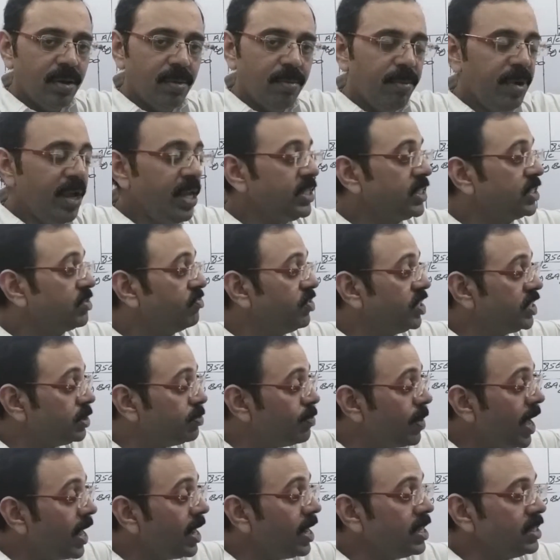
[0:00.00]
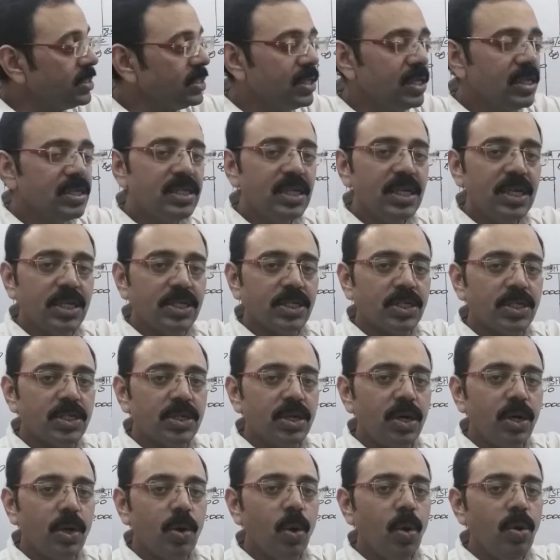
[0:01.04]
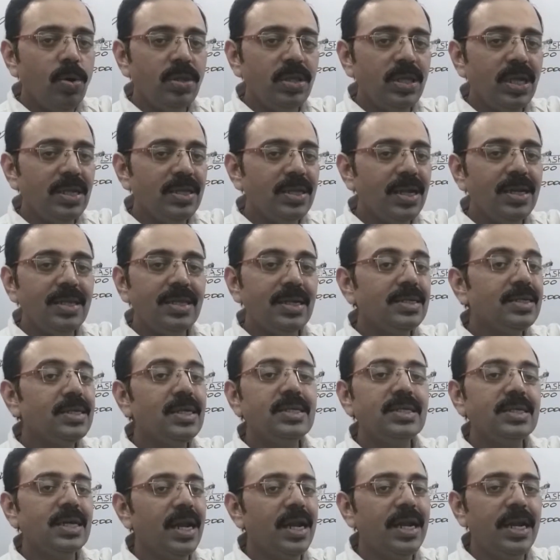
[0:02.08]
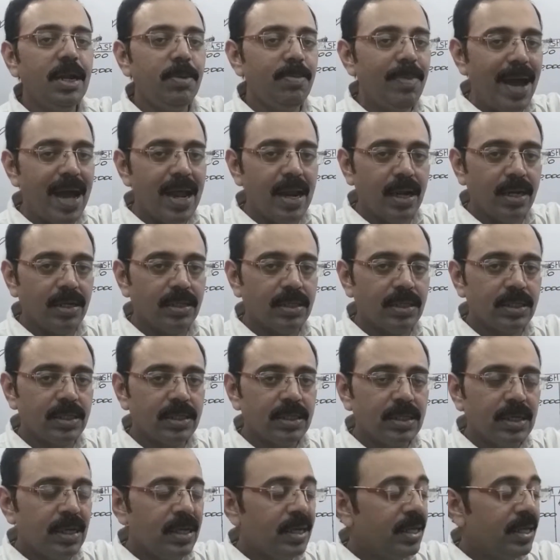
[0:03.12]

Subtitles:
Means which balance this is? Don't think that this is credit balance.